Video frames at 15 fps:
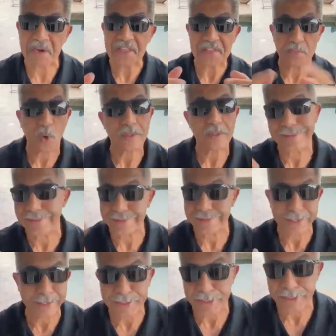He wants to study
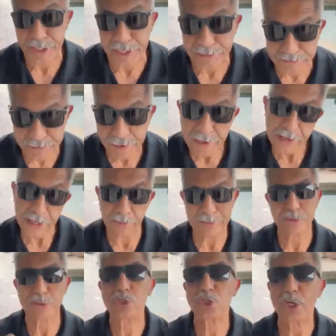the engineers.
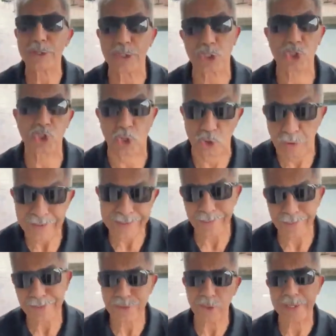He wants to have a
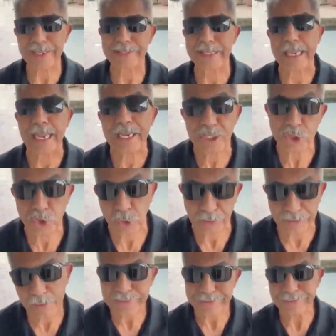conversation with the designer
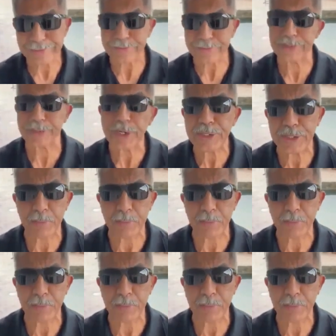of the rocket.